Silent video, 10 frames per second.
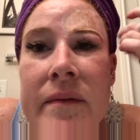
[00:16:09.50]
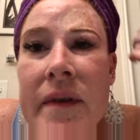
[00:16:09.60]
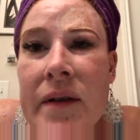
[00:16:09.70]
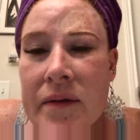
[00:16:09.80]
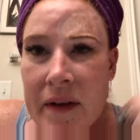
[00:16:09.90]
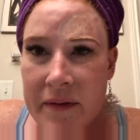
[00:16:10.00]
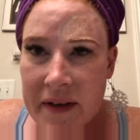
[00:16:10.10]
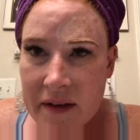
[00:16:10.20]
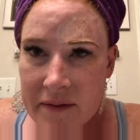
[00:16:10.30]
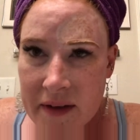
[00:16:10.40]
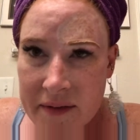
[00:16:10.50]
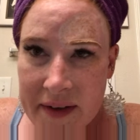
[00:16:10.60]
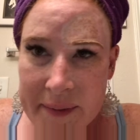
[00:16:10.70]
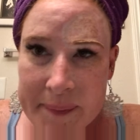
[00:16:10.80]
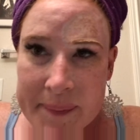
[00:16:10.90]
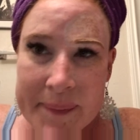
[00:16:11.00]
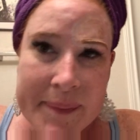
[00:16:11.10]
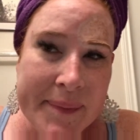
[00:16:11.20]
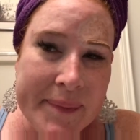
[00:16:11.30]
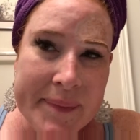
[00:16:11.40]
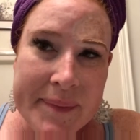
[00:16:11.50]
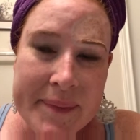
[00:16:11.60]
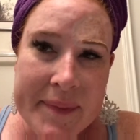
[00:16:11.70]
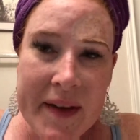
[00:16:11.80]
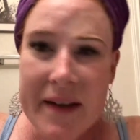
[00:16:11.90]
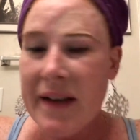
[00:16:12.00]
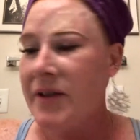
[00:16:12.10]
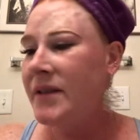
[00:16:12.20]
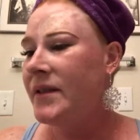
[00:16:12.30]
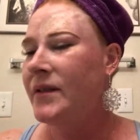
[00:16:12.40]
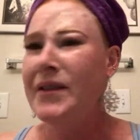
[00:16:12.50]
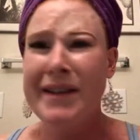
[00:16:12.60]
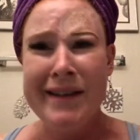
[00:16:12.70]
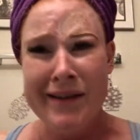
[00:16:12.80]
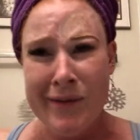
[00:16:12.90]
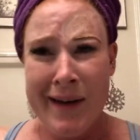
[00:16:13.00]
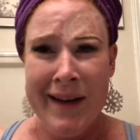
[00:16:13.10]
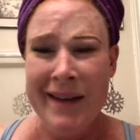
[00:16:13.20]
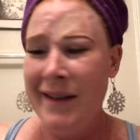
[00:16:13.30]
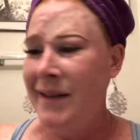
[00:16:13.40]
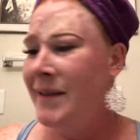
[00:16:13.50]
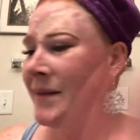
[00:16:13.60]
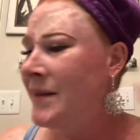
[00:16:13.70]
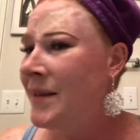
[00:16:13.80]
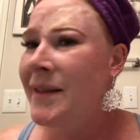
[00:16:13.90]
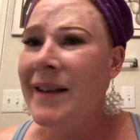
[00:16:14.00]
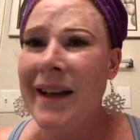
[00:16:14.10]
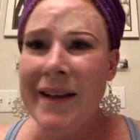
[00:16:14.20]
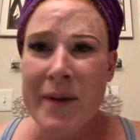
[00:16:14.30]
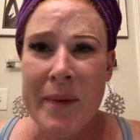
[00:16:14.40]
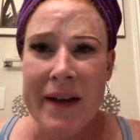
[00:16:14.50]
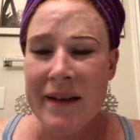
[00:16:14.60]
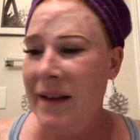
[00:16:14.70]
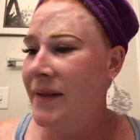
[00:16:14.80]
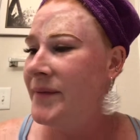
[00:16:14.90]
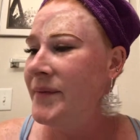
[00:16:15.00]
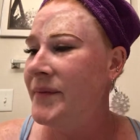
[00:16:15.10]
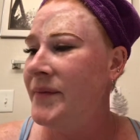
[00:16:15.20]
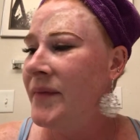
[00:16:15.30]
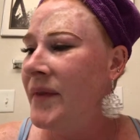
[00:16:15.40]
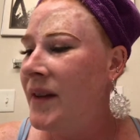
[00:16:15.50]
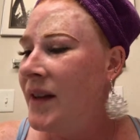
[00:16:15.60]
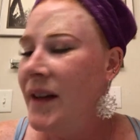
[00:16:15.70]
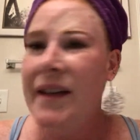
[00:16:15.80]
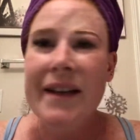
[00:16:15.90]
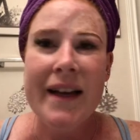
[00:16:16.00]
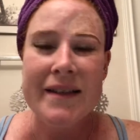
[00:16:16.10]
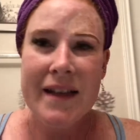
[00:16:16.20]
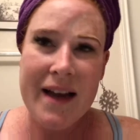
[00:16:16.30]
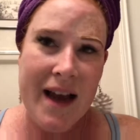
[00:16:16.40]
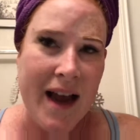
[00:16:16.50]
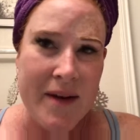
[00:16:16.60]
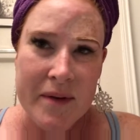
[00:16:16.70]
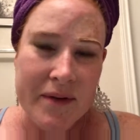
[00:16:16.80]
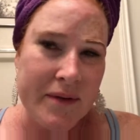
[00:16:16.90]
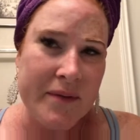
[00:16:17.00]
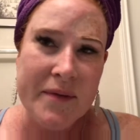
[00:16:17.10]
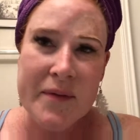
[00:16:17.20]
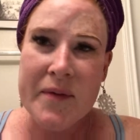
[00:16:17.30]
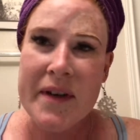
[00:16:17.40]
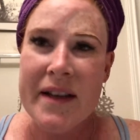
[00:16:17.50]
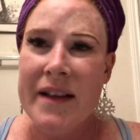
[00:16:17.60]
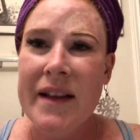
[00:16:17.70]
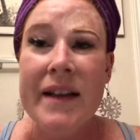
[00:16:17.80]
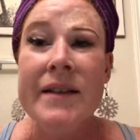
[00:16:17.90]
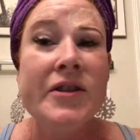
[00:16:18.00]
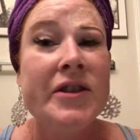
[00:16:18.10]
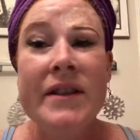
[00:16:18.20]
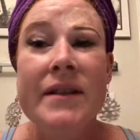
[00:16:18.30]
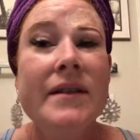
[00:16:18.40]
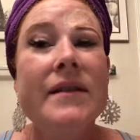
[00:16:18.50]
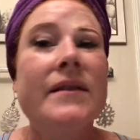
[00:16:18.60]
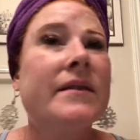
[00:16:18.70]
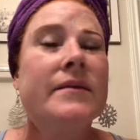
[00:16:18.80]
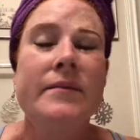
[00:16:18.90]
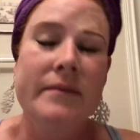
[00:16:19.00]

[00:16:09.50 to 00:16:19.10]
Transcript: A little fluffy on fluffy. Eyelash still looking great. Thank you, Bailey. Yes, I will freely, like, she's